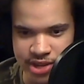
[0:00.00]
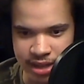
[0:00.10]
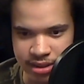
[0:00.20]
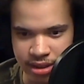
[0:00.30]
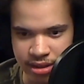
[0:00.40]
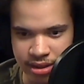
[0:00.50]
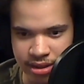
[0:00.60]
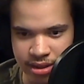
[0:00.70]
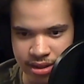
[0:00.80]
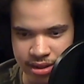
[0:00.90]
acting.
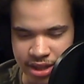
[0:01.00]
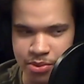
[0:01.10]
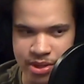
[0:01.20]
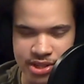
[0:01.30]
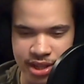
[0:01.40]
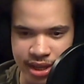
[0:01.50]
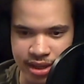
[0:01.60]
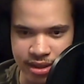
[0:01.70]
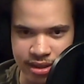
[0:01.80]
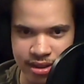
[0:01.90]
That's what it's like.
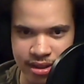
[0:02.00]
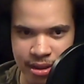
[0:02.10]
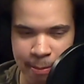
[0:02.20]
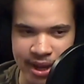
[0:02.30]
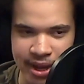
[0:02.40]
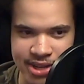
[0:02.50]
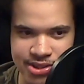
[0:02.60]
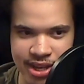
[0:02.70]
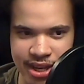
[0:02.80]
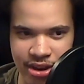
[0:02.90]
But
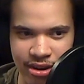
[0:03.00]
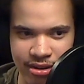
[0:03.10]
it's like